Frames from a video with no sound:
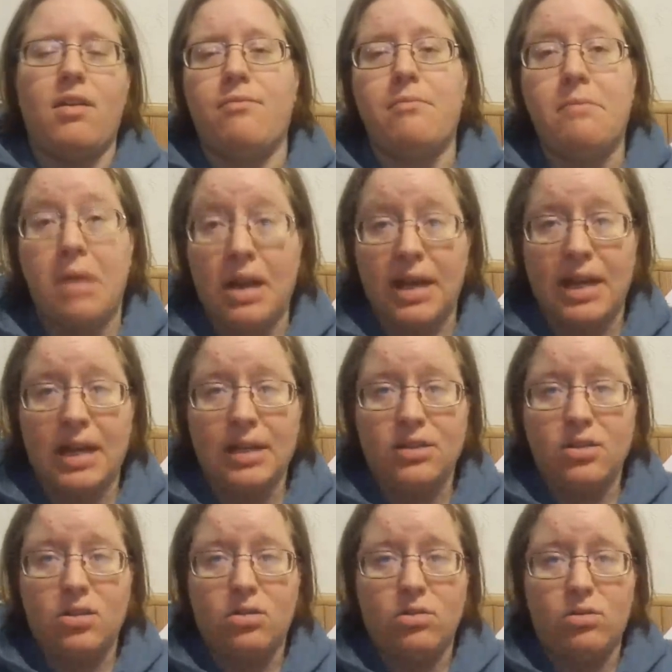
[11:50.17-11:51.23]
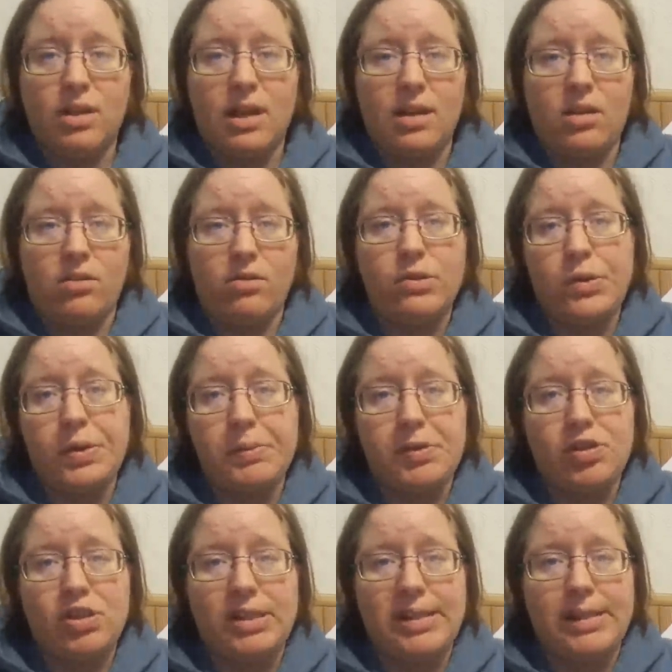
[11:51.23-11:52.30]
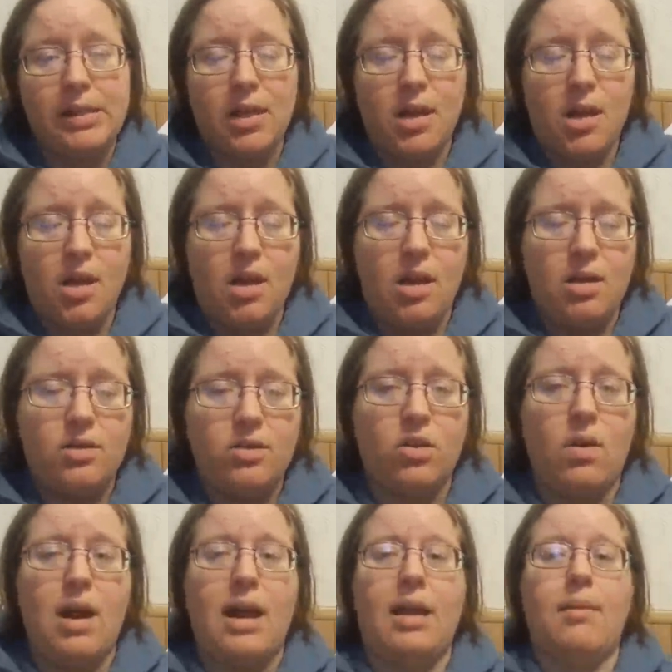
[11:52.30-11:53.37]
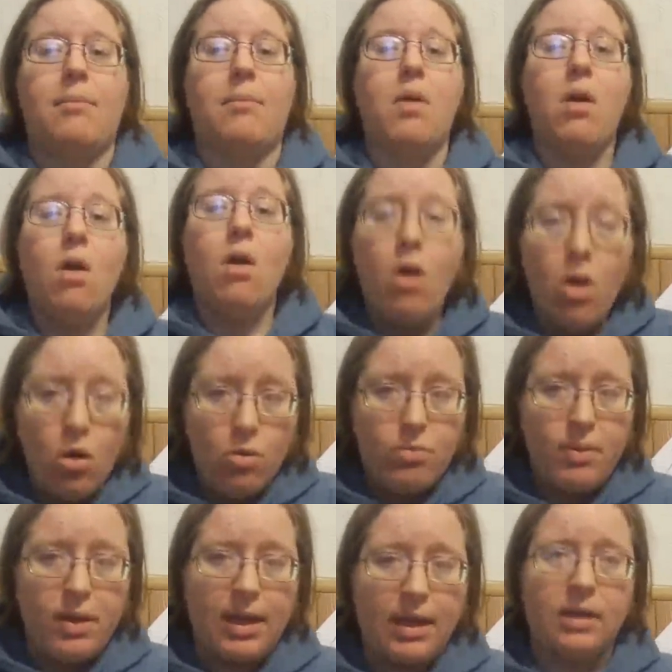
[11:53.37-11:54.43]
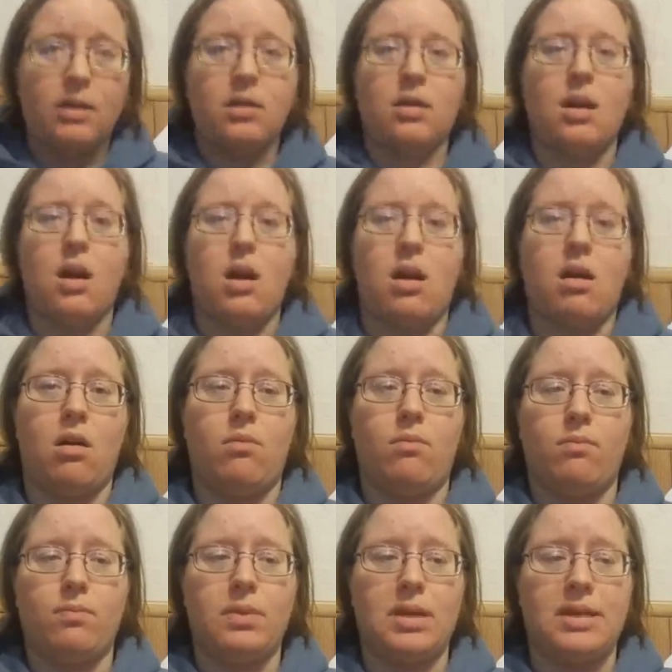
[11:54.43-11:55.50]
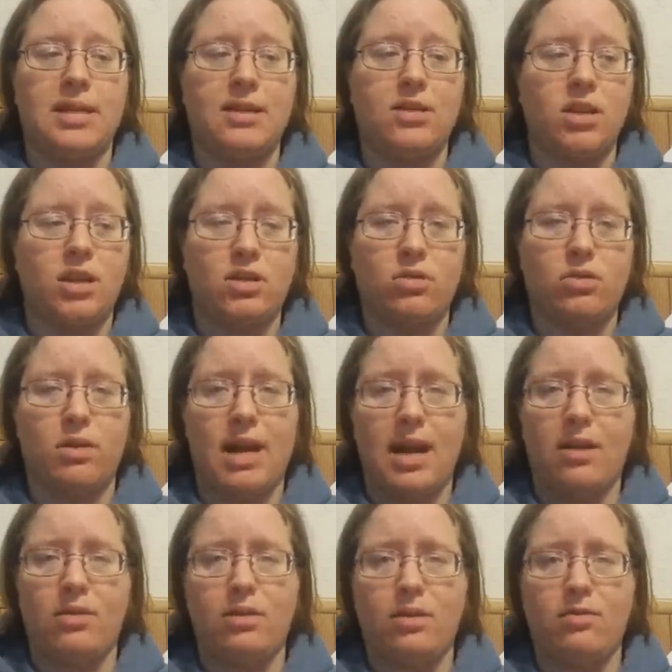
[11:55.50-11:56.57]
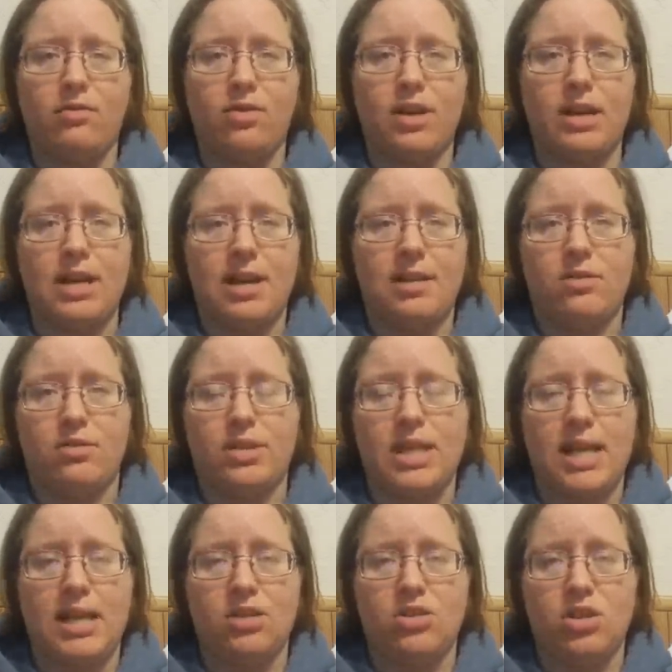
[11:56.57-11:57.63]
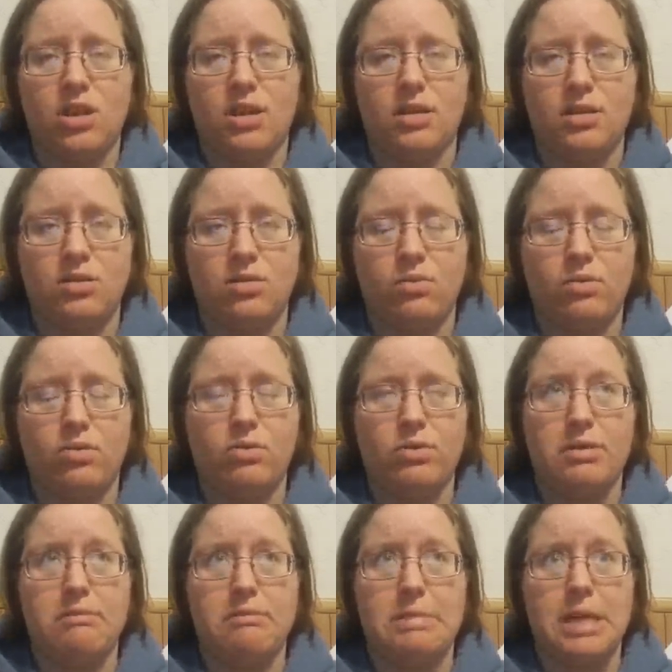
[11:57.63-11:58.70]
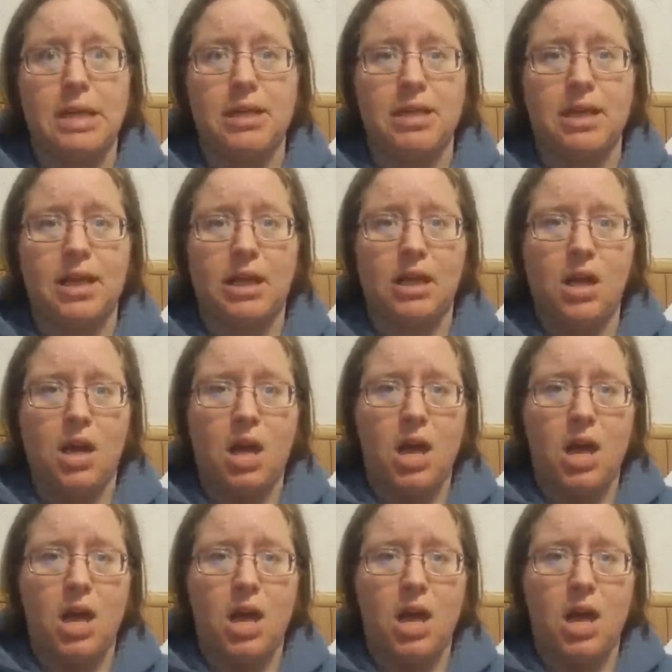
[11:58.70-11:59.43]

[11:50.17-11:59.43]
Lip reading: money to get a new sewing machine. So I am hoping, because I took it to a guy who did free consultations, which was amazing,